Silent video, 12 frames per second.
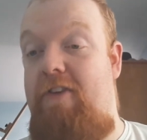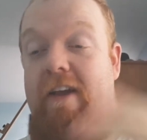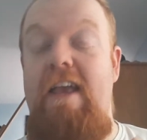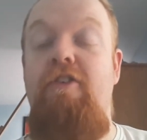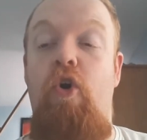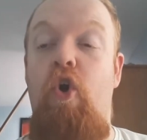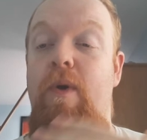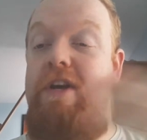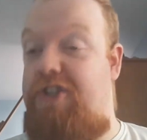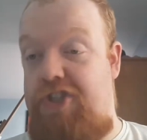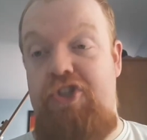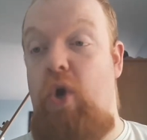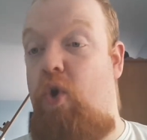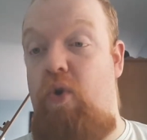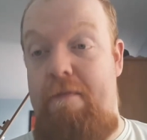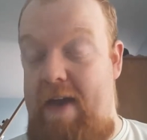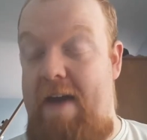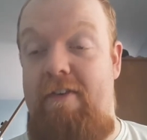Like, he's always stuck
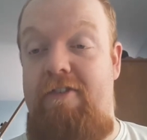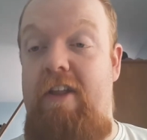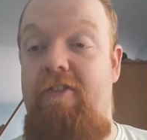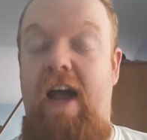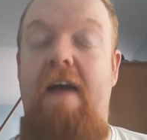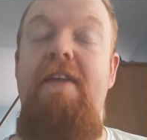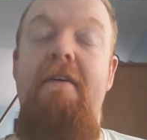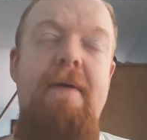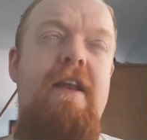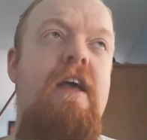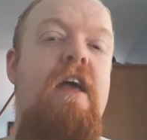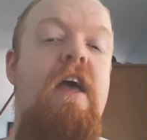with me ever since. Like, I've never been